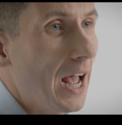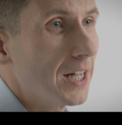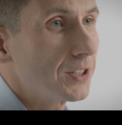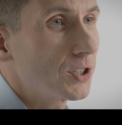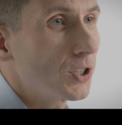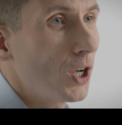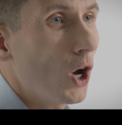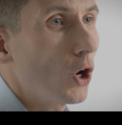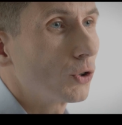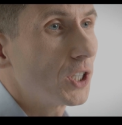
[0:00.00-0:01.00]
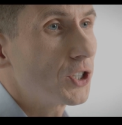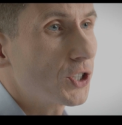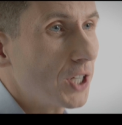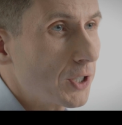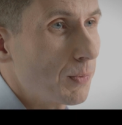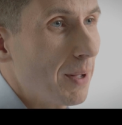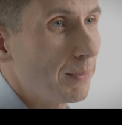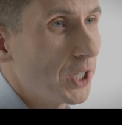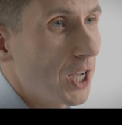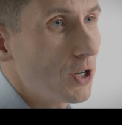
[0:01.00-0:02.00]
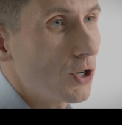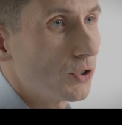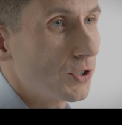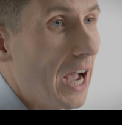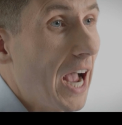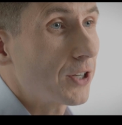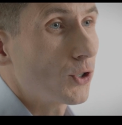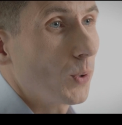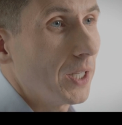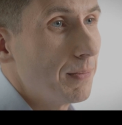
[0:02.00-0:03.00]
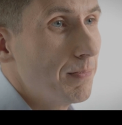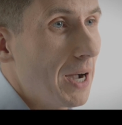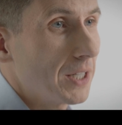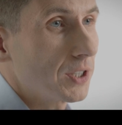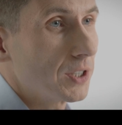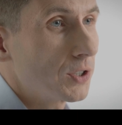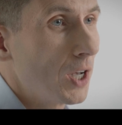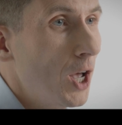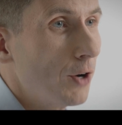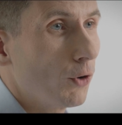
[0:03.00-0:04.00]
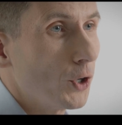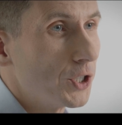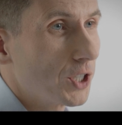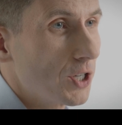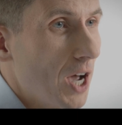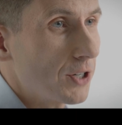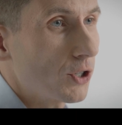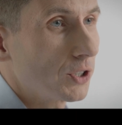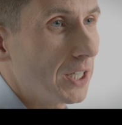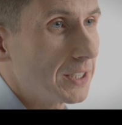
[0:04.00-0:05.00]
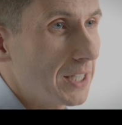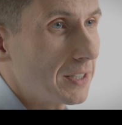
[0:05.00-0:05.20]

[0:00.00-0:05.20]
And only such publications actually matters for international